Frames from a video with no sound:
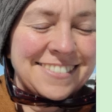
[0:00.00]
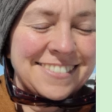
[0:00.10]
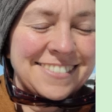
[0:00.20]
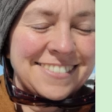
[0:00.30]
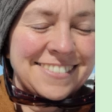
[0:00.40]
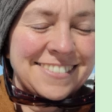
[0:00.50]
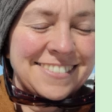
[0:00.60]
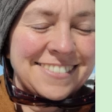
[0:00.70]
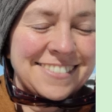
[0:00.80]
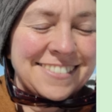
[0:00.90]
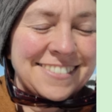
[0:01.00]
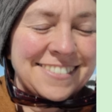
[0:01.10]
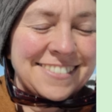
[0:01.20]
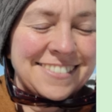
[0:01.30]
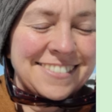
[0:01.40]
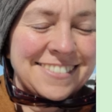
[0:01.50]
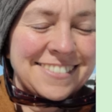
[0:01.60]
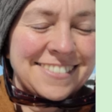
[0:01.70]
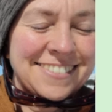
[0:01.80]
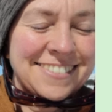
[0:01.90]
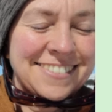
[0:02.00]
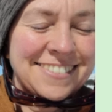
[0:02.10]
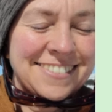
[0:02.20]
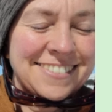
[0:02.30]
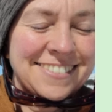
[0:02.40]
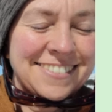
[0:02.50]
Nobody speaks.